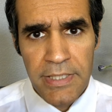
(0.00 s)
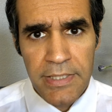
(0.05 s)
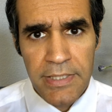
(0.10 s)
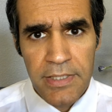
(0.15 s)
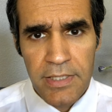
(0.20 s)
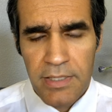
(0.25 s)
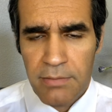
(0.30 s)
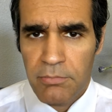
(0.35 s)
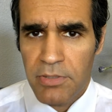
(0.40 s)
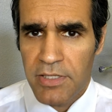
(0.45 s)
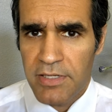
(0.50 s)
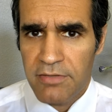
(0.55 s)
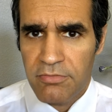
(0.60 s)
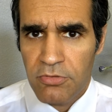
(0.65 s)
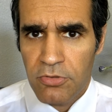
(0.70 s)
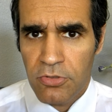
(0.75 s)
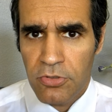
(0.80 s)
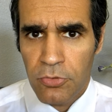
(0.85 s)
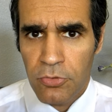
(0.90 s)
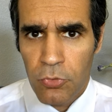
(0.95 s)
income
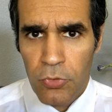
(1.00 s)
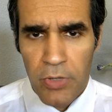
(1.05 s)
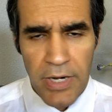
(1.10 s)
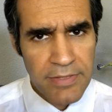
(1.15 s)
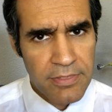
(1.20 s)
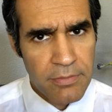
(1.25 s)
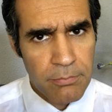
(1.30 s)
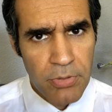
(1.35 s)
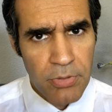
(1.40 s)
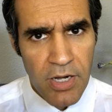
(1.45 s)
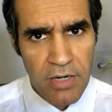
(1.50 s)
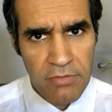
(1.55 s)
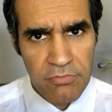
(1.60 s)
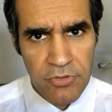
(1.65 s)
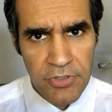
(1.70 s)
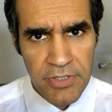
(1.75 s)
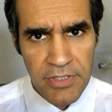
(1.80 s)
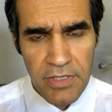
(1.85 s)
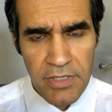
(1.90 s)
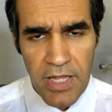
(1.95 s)
level or at the
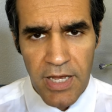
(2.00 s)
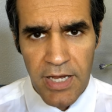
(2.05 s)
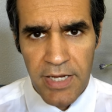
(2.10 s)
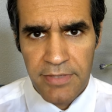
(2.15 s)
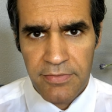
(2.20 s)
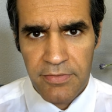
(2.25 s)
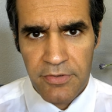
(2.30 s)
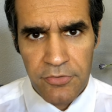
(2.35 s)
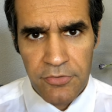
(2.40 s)
poverty line,